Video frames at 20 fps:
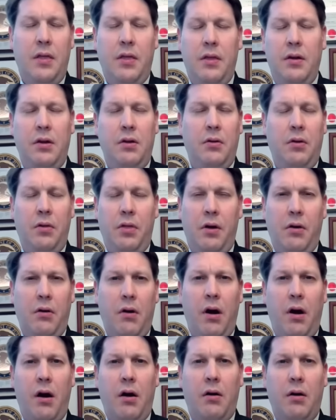you know,
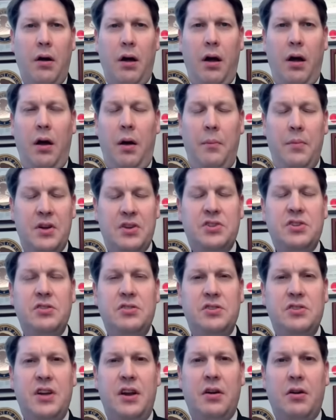there are
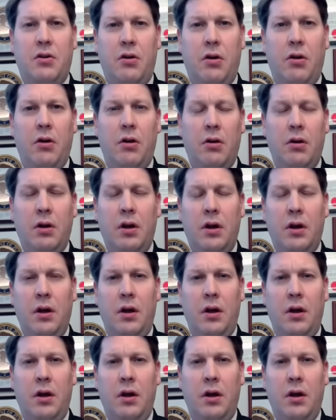emissions that occur